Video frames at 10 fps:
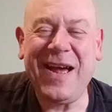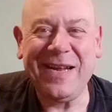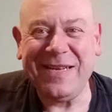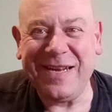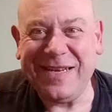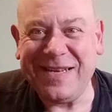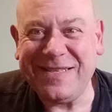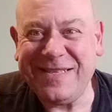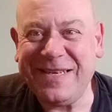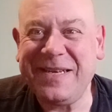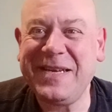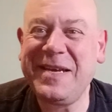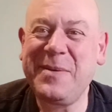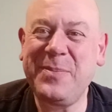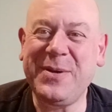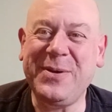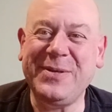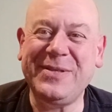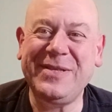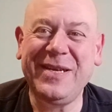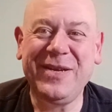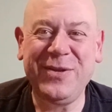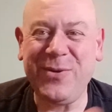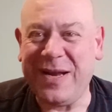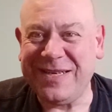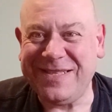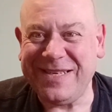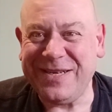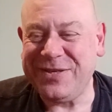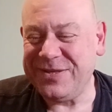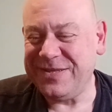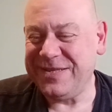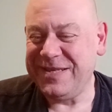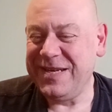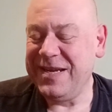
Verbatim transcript: hardly any editing because no annotations.